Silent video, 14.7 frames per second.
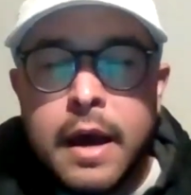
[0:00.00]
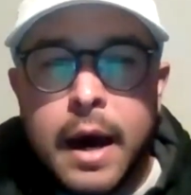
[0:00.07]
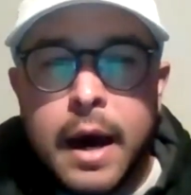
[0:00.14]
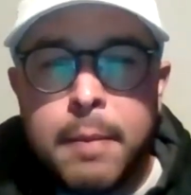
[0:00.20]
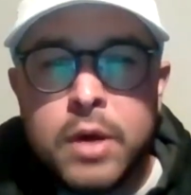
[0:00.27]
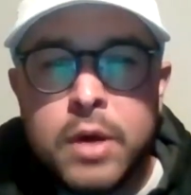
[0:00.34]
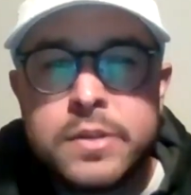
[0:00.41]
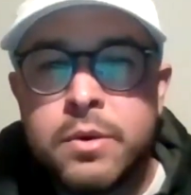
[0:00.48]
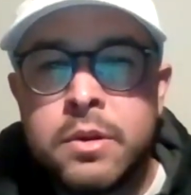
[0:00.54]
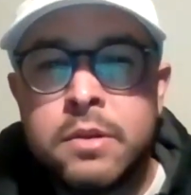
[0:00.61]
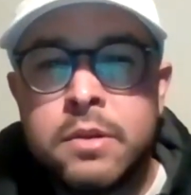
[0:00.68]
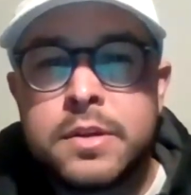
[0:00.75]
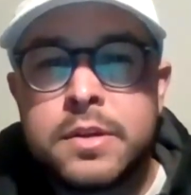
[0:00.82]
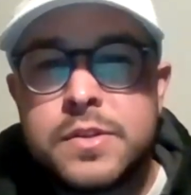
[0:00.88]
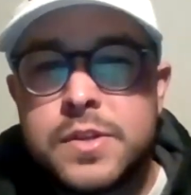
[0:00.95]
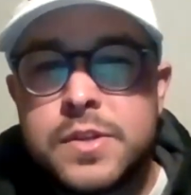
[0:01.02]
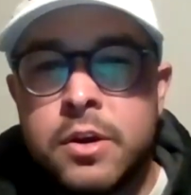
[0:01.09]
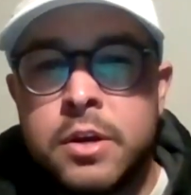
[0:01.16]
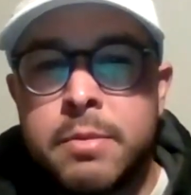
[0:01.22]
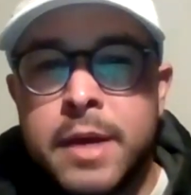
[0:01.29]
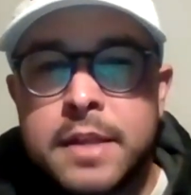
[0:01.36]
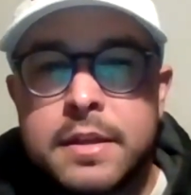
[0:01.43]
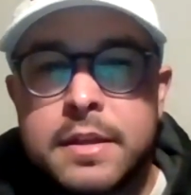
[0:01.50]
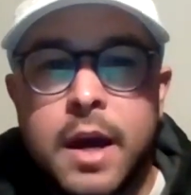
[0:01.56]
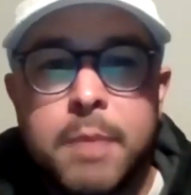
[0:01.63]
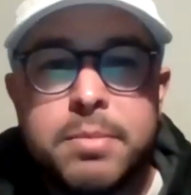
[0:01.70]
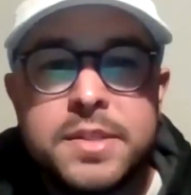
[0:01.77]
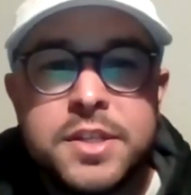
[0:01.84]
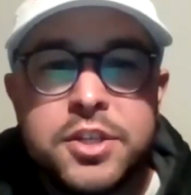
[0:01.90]
I'm also a little concerned about the
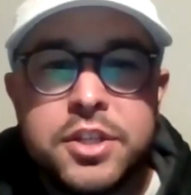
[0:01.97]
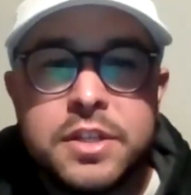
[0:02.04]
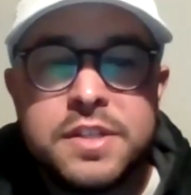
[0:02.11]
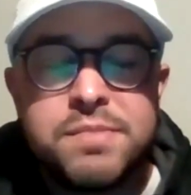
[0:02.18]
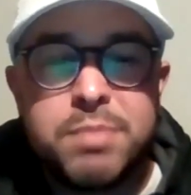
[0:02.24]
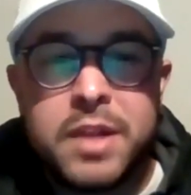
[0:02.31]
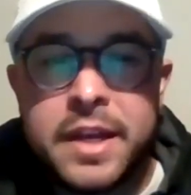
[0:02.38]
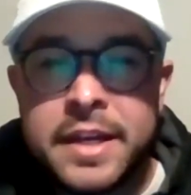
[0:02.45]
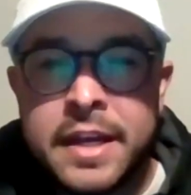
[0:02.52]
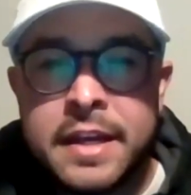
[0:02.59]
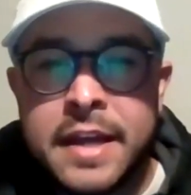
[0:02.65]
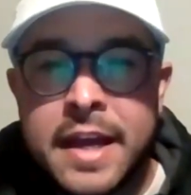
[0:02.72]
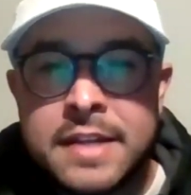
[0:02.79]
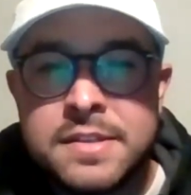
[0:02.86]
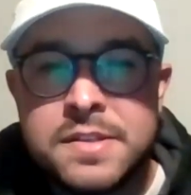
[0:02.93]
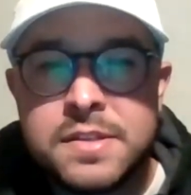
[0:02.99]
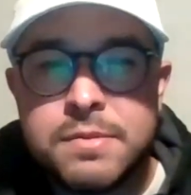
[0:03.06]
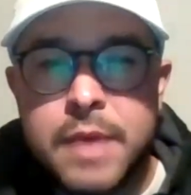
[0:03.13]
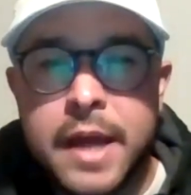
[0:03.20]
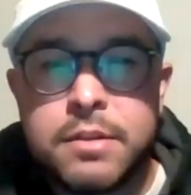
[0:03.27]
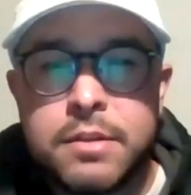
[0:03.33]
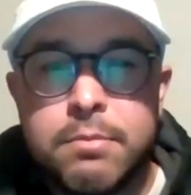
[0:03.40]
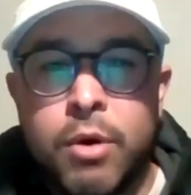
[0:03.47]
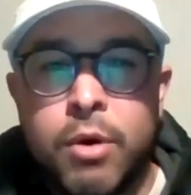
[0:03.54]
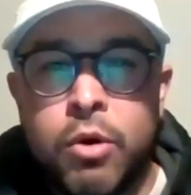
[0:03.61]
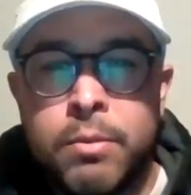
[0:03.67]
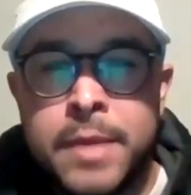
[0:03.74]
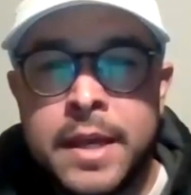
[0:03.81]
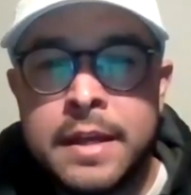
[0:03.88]
competition he's playing against at the
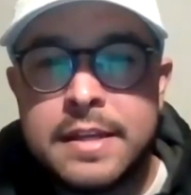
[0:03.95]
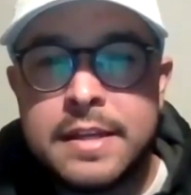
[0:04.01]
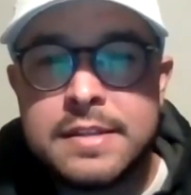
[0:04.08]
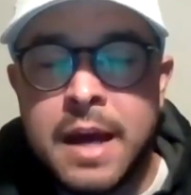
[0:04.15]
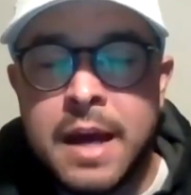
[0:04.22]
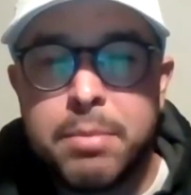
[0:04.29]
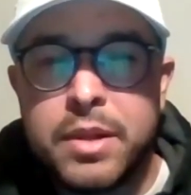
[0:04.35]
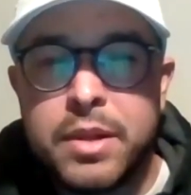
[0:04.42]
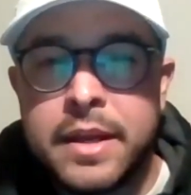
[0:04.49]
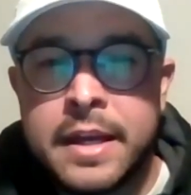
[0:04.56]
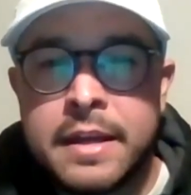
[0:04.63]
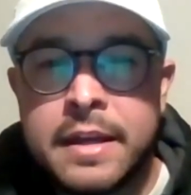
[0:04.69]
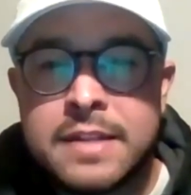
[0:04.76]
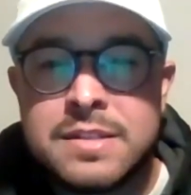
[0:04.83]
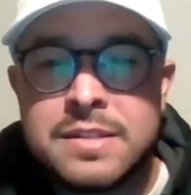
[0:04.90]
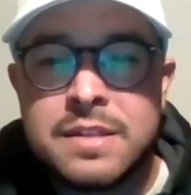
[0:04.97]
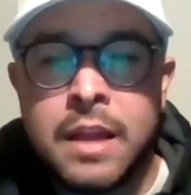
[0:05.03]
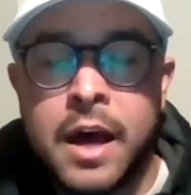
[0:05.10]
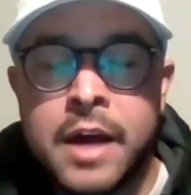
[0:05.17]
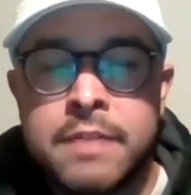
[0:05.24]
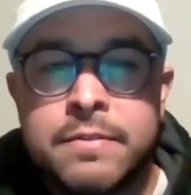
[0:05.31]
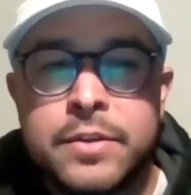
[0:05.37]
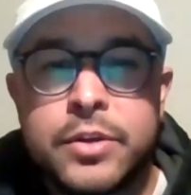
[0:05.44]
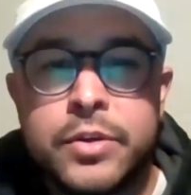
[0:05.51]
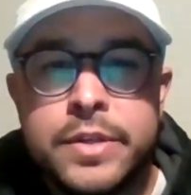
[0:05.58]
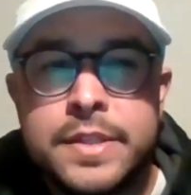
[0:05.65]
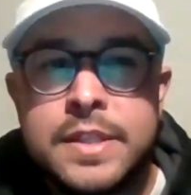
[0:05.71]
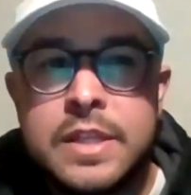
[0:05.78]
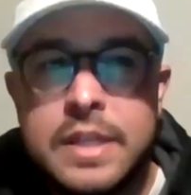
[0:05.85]
moment. He's not playing against a lot of
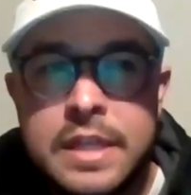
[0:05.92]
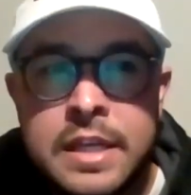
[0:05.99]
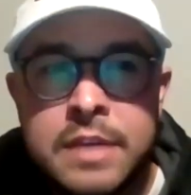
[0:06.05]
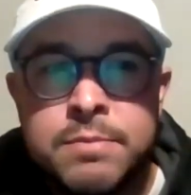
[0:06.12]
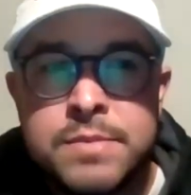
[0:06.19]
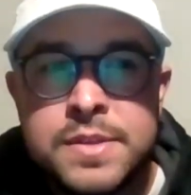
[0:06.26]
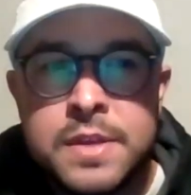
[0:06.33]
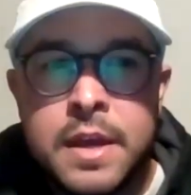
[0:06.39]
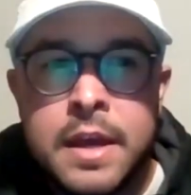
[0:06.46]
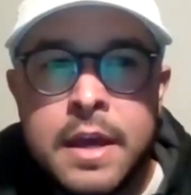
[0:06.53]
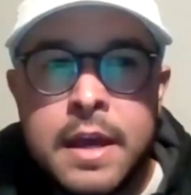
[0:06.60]
good teams.